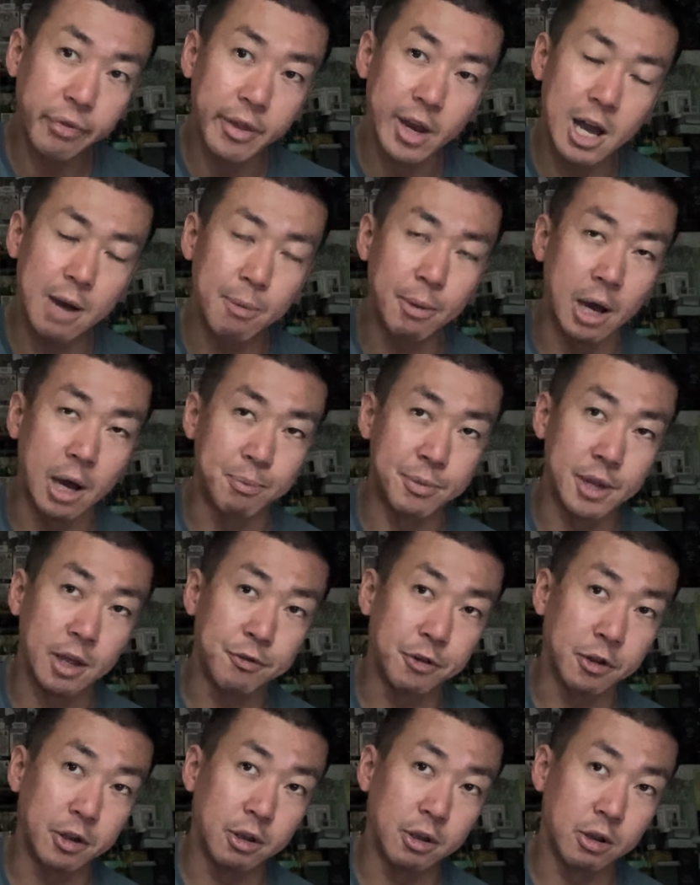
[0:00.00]
I'm
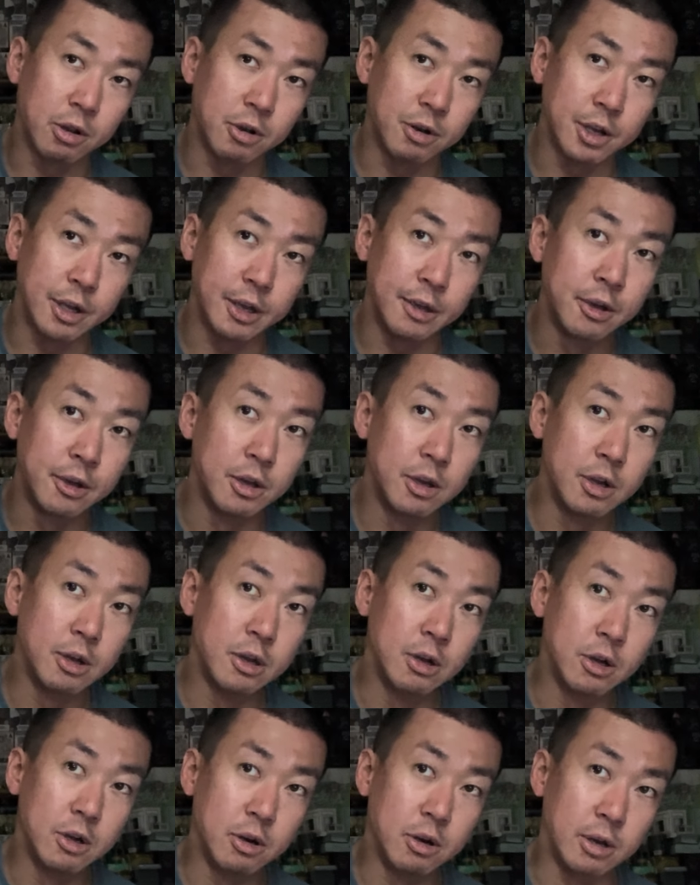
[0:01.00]
definitely gonna,
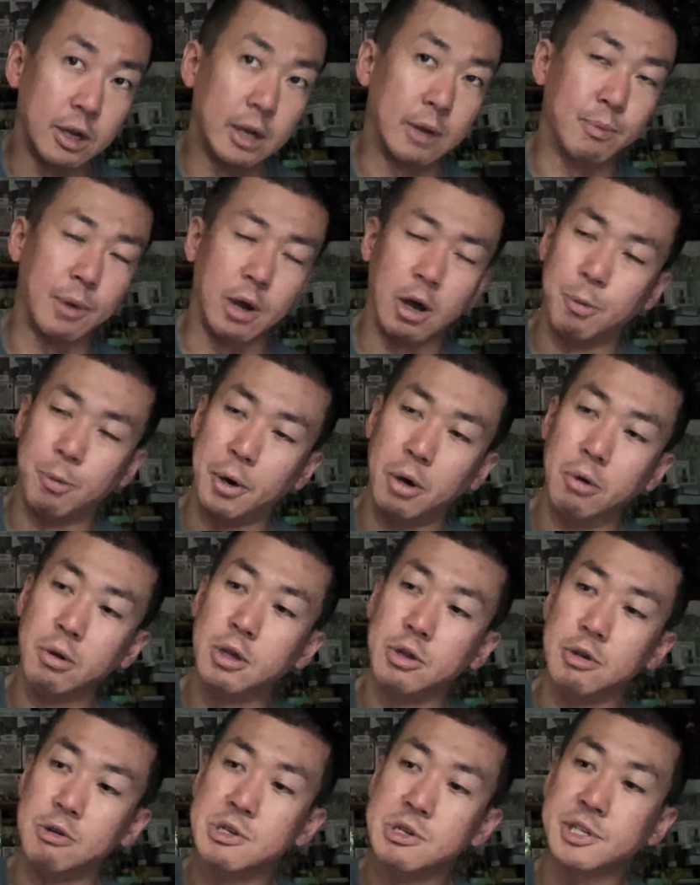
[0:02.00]
I'll
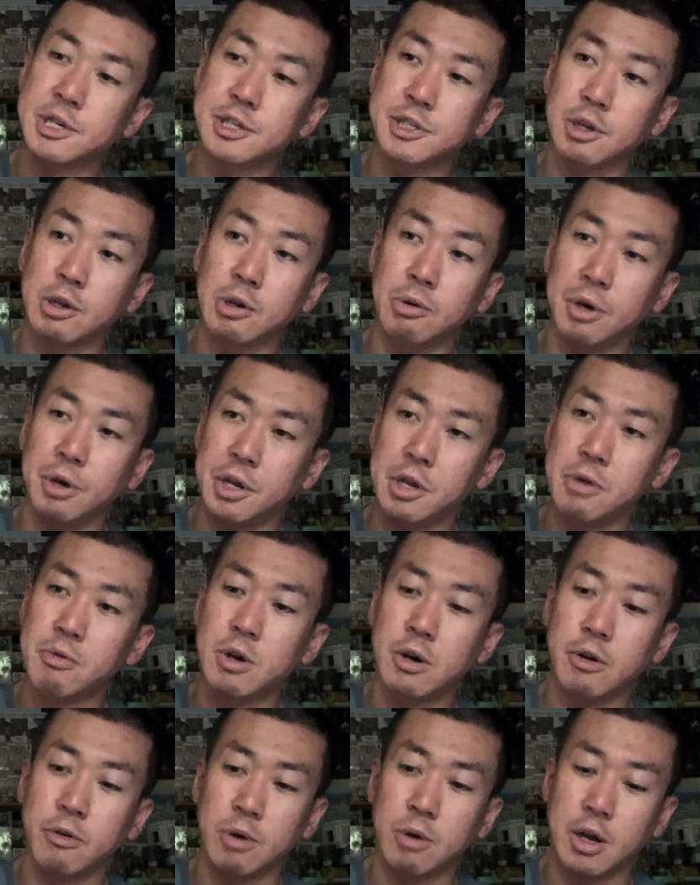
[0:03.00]
probably use this to go
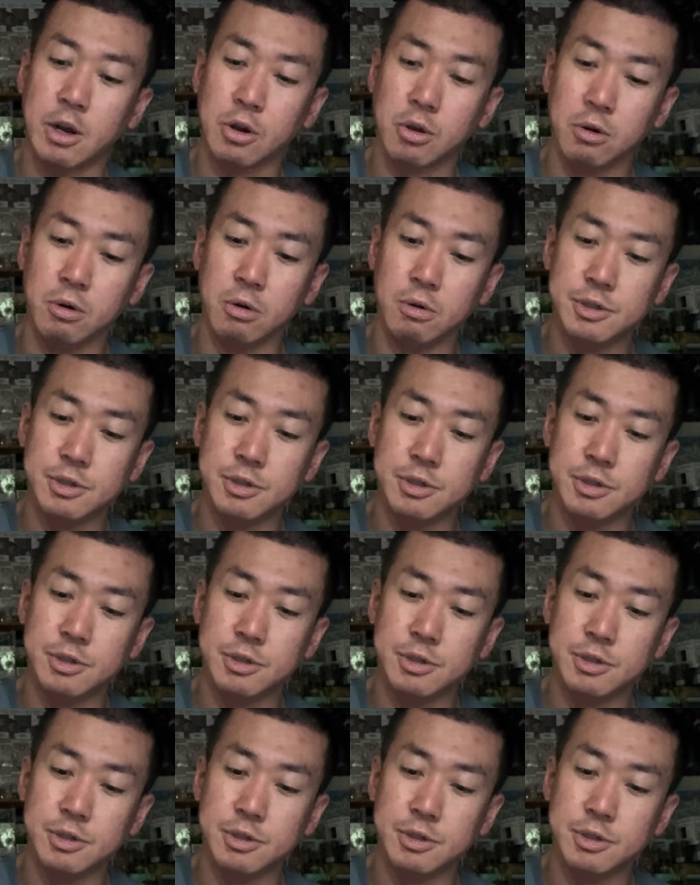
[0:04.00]
anywhere where I go.